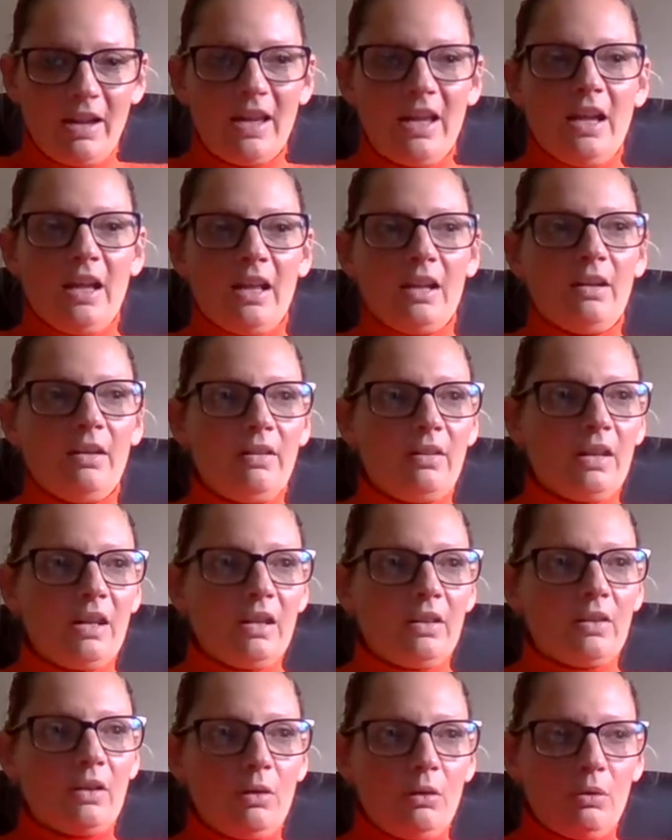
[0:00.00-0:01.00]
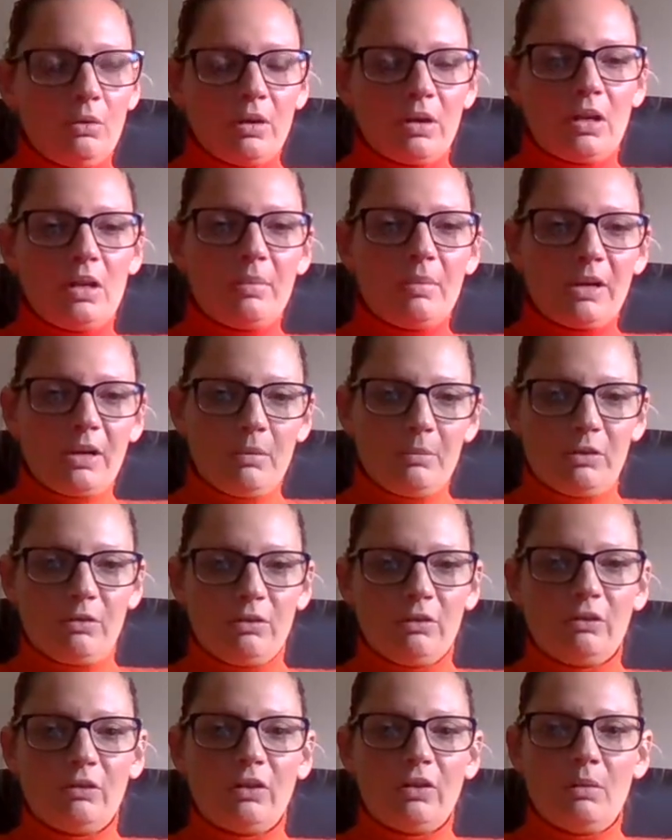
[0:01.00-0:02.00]
Like, and I think the longer you become a
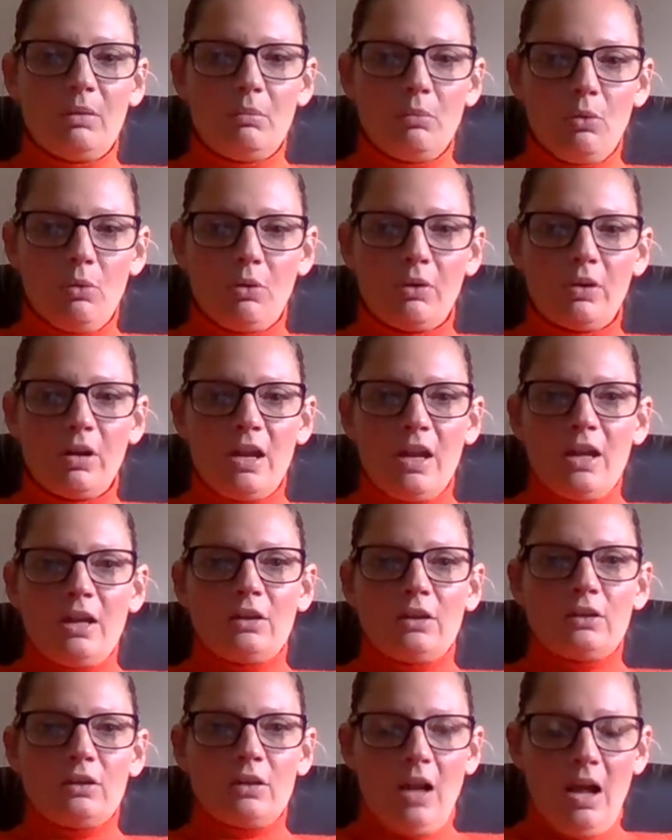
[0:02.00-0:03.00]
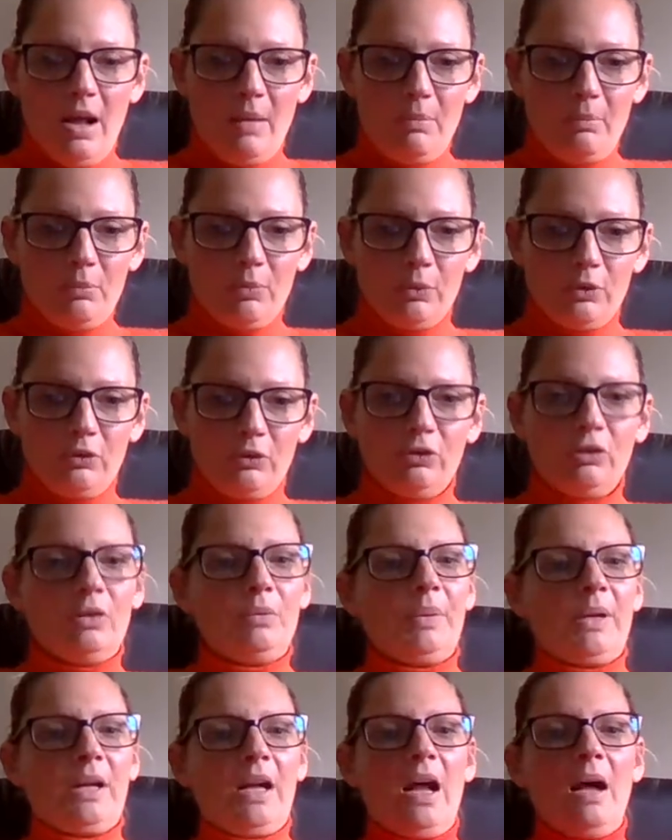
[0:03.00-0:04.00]
Christian, the more humble you
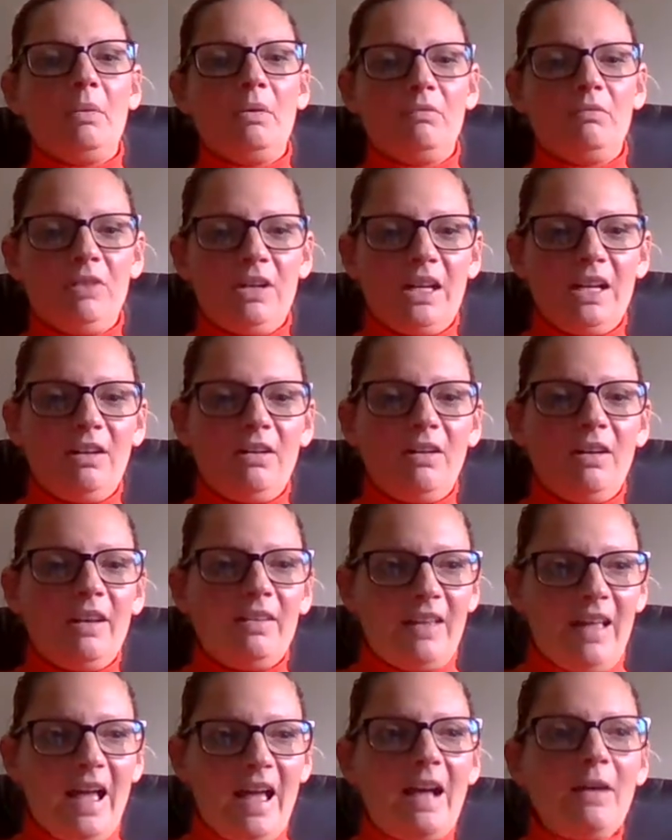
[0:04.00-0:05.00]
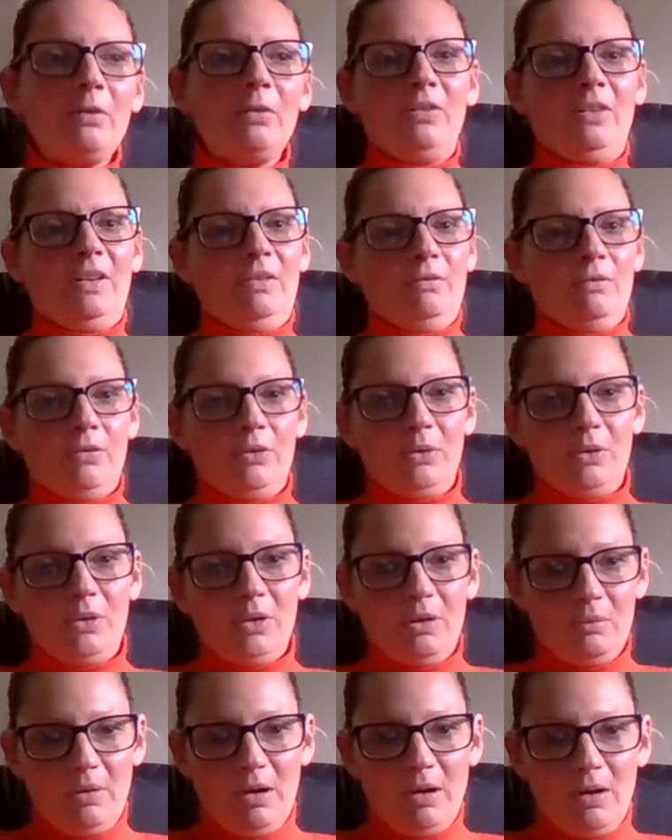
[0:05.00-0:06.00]
should become and realize how sinful
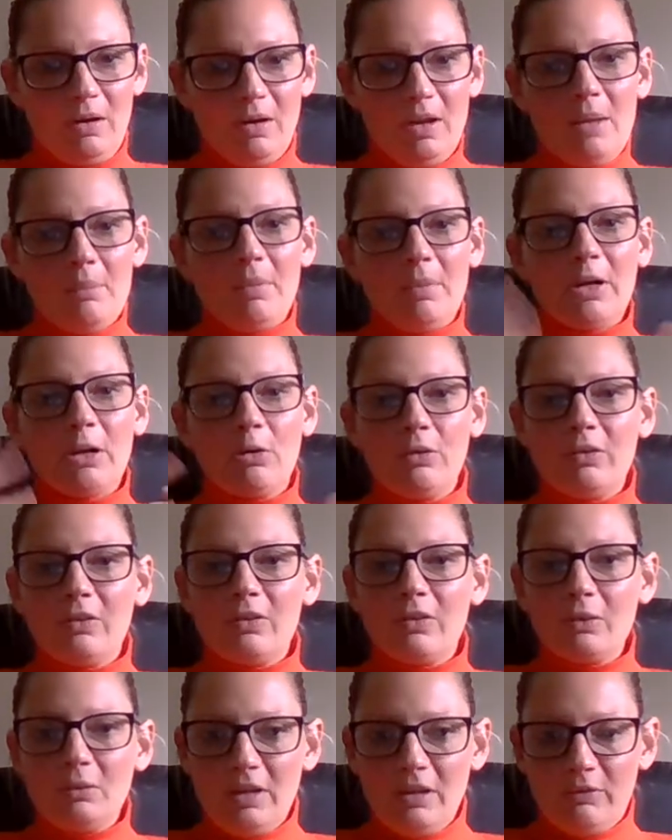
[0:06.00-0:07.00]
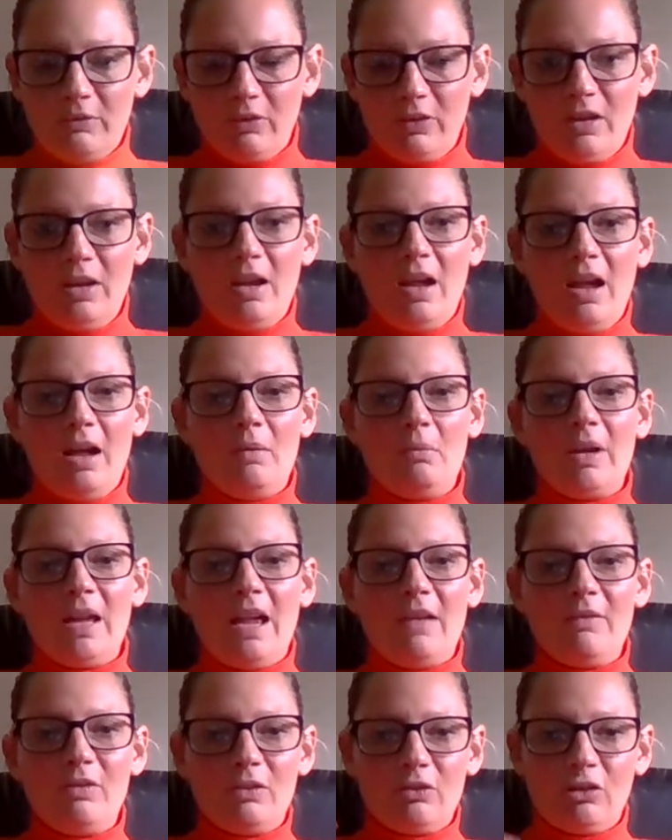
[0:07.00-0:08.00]
you are. But God still loves you, and
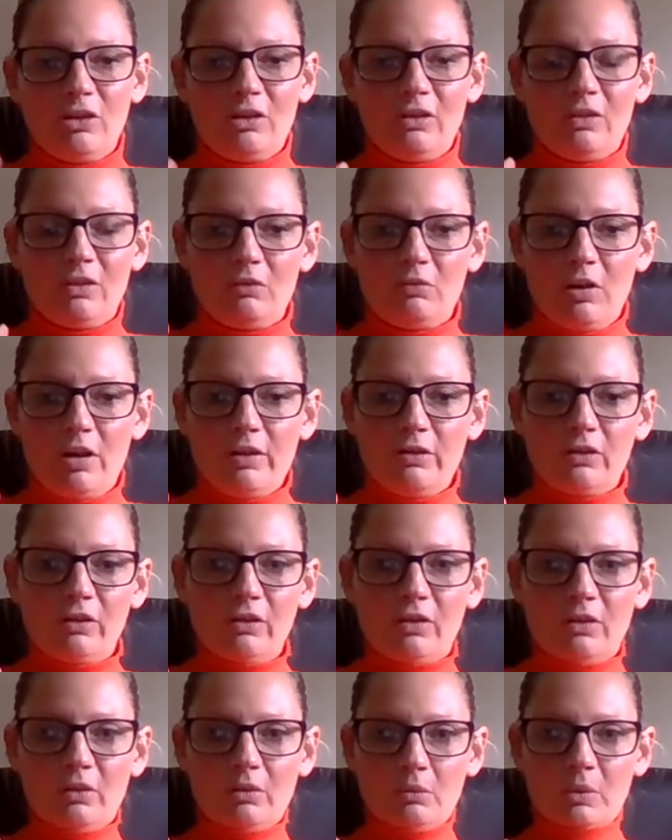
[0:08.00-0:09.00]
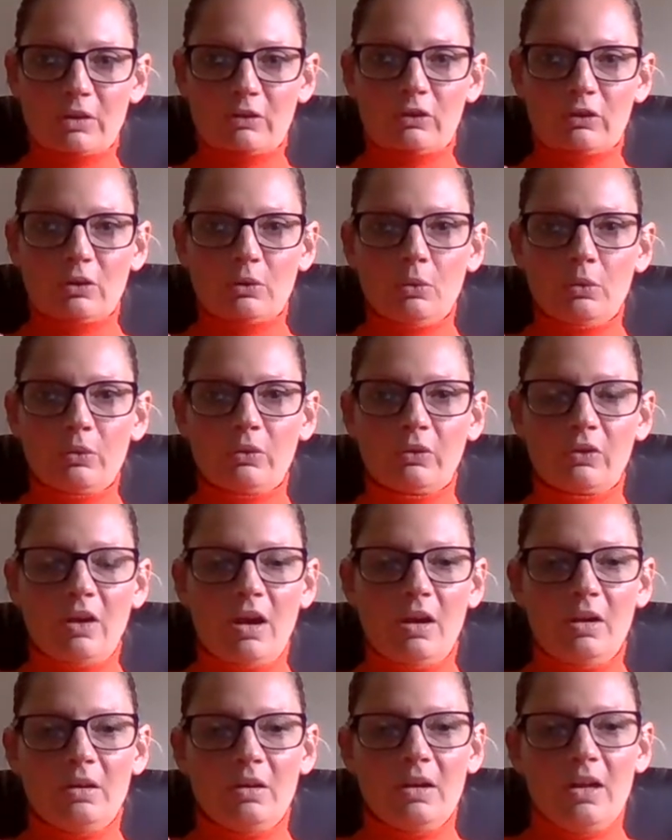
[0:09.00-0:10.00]
we have Jesus' righteousness, and we should
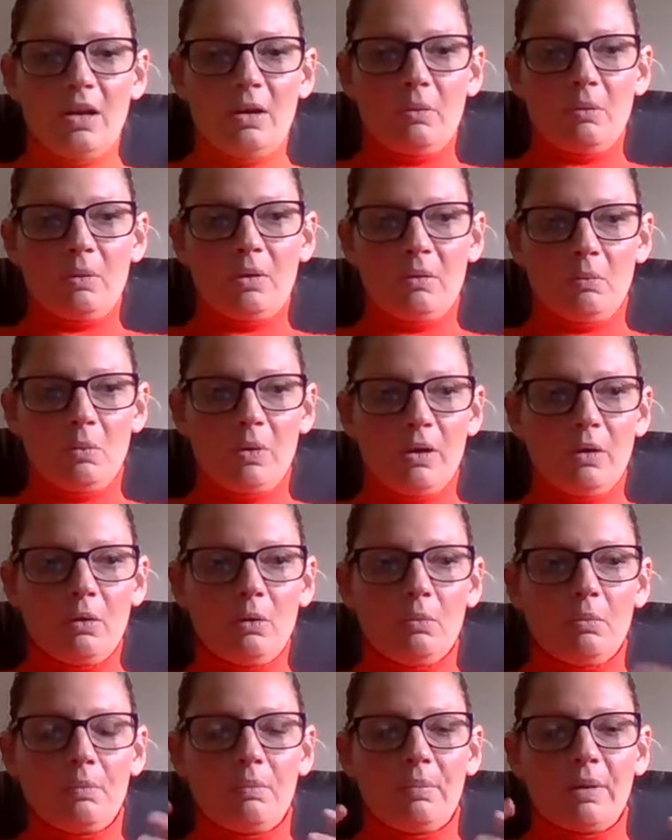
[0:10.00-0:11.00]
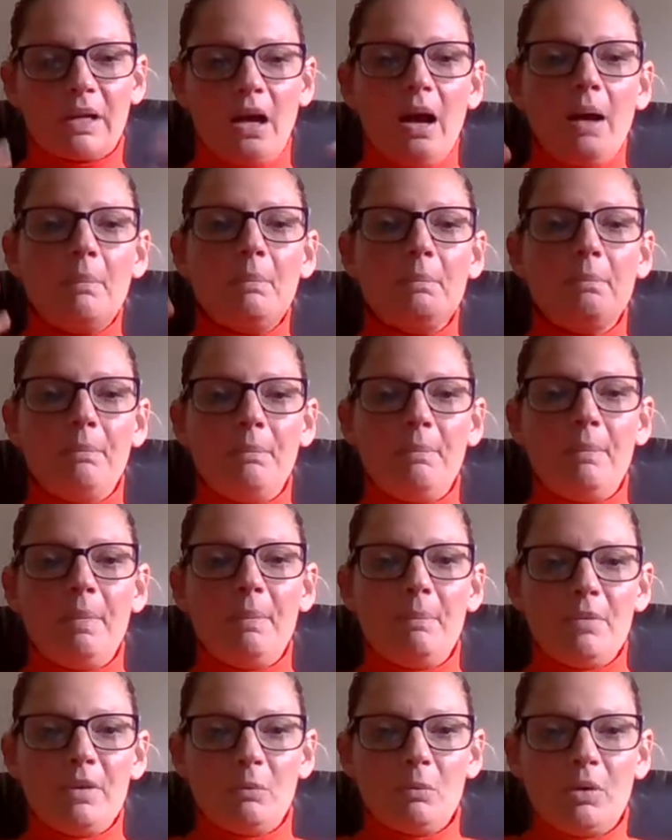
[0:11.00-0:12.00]
also, we will
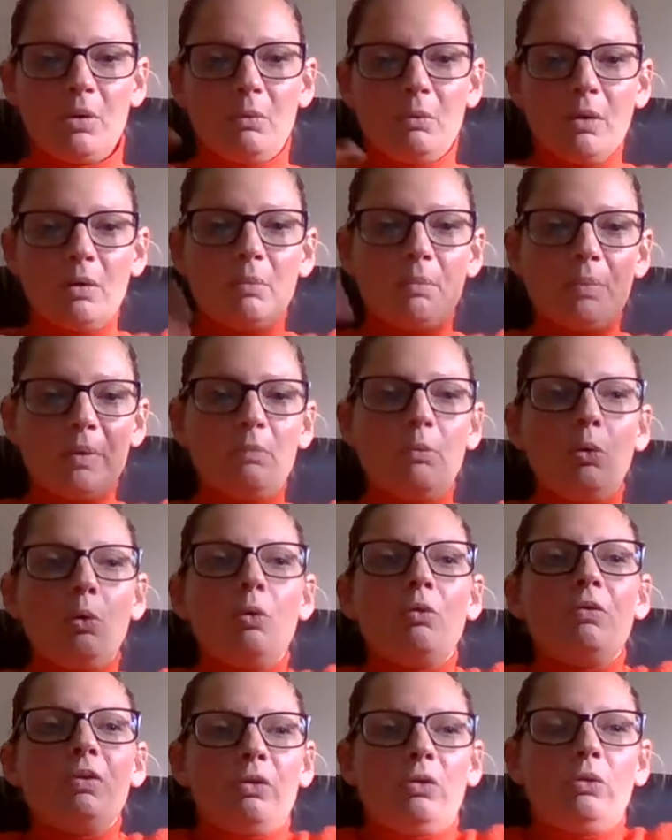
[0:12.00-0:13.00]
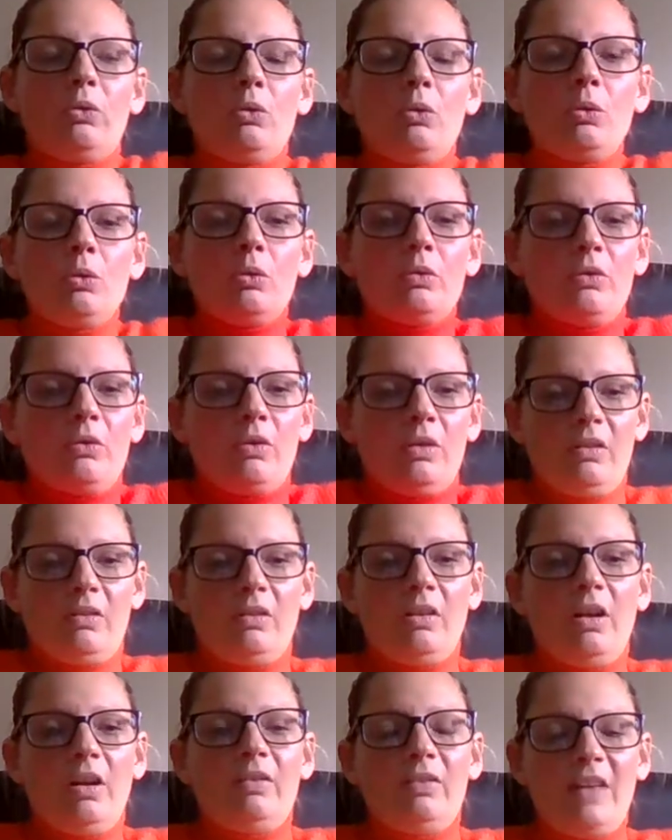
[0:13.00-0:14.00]
be more restored to
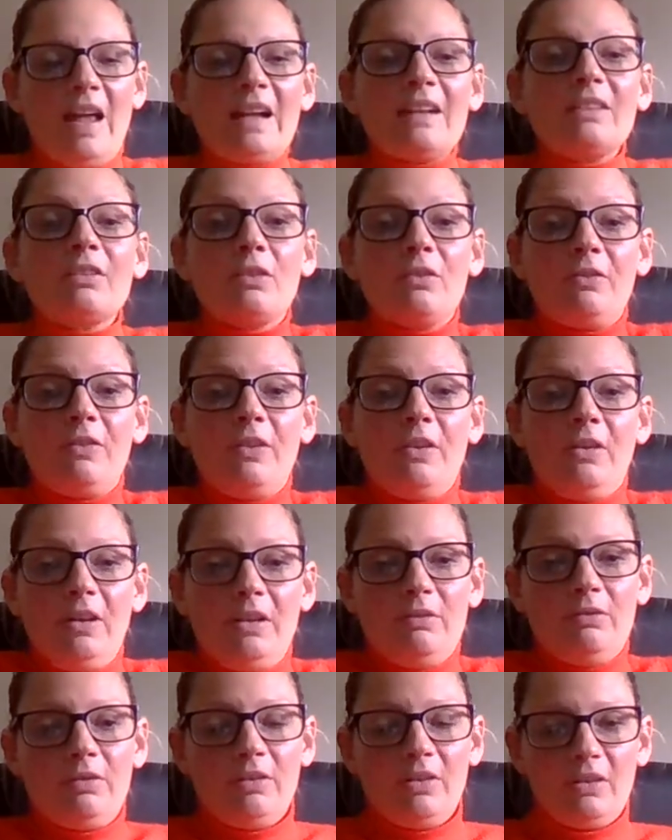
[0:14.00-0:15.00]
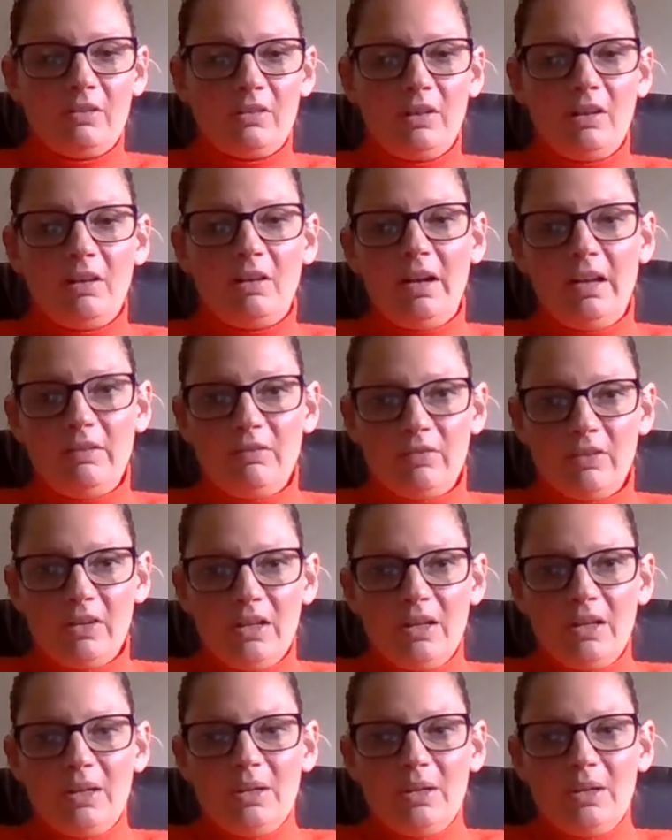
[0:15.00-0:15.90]
this life, sanctified for this life.